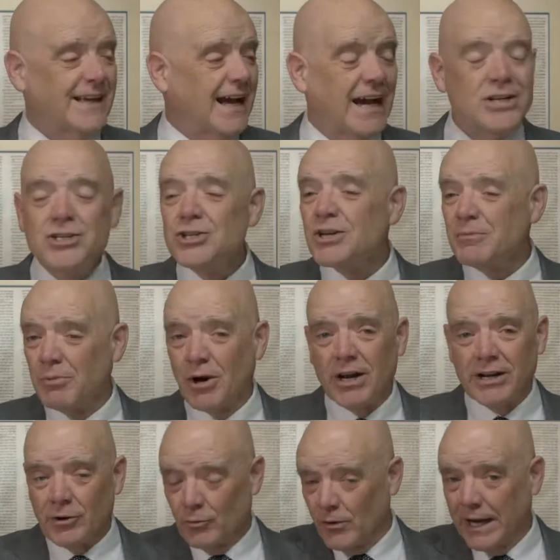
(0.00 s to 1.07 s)
I should have
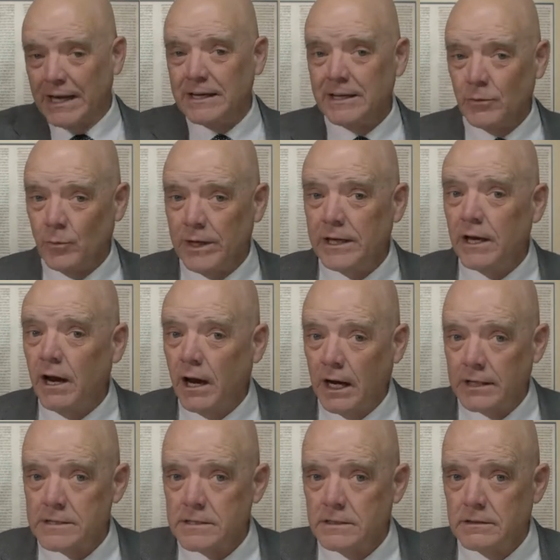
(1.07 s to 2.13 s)
brought it. Randy, we
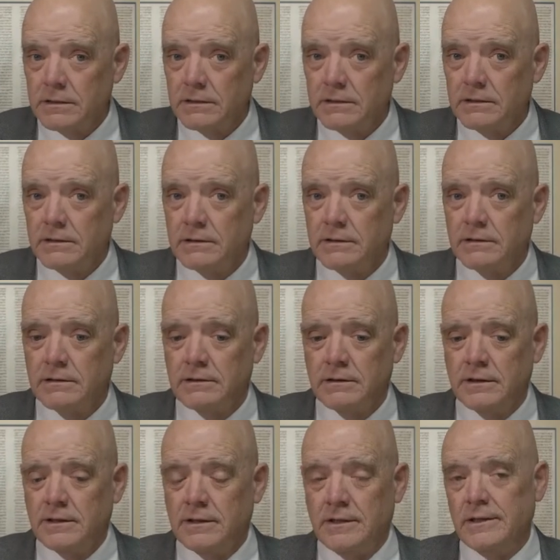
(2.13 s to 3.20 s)
got
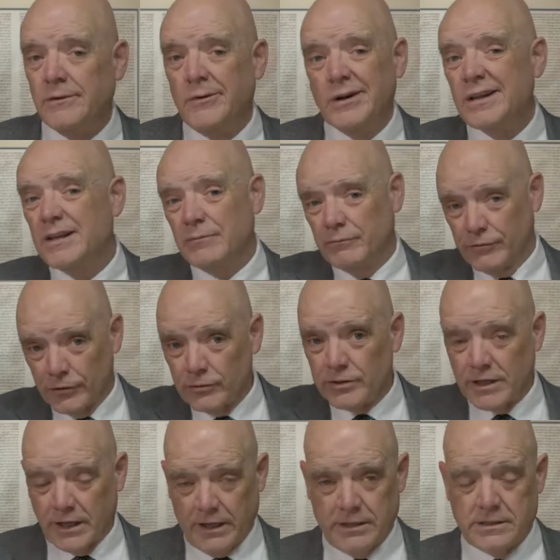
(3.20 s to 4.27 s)
one of them
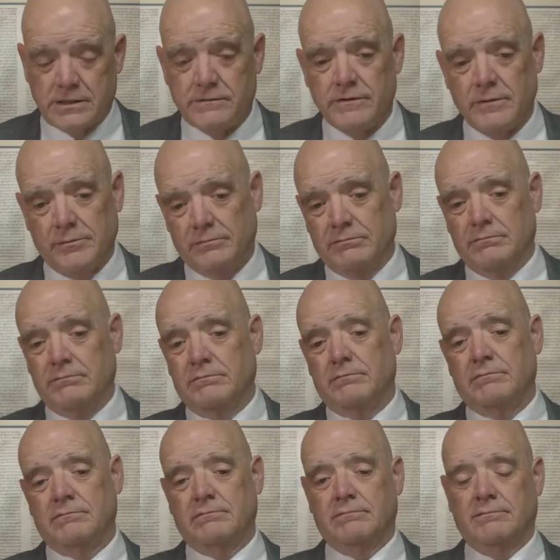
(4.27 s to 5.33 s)
fruitcakes from
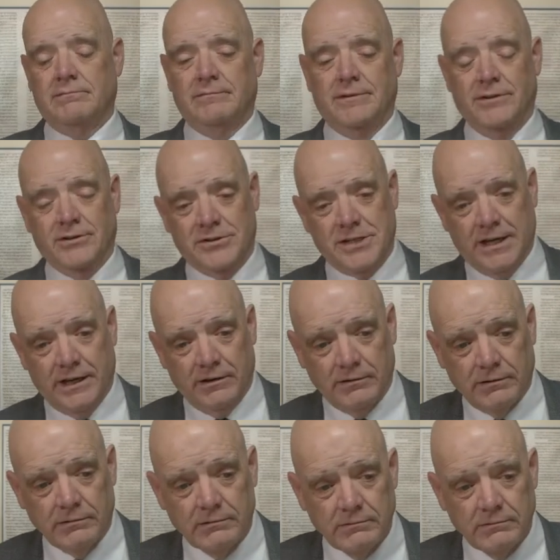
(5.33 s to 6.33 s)
your town.